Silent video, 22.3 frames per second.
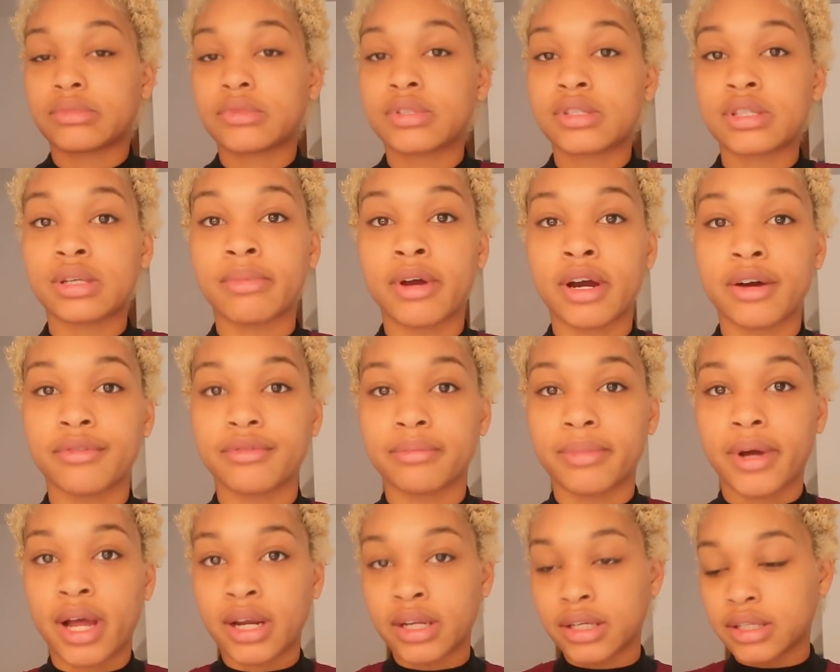some hair from
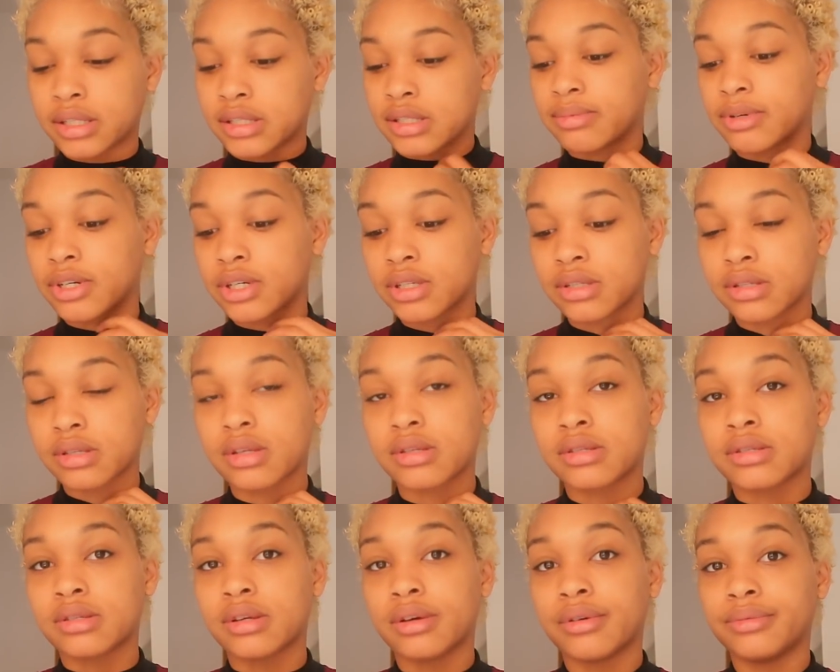AliExpress.
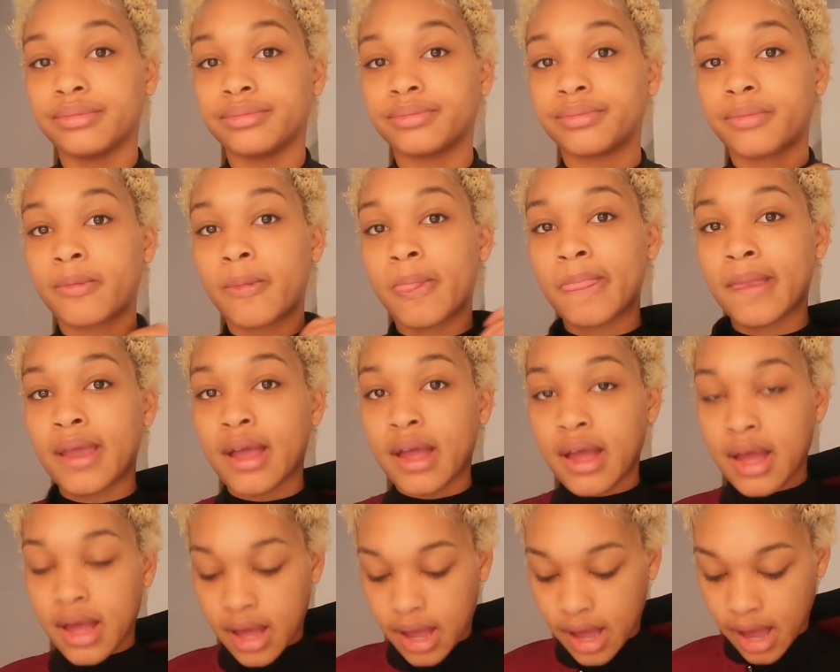So
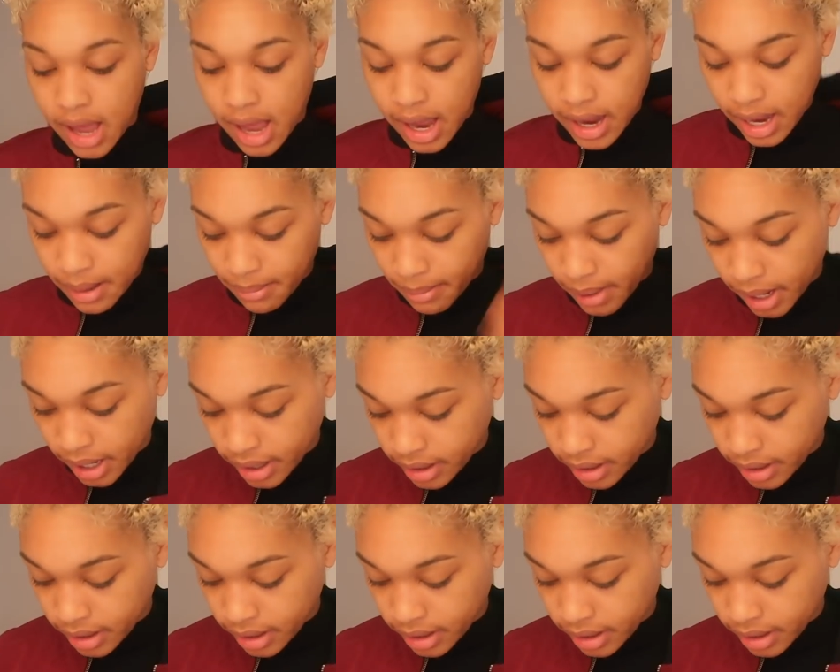I got my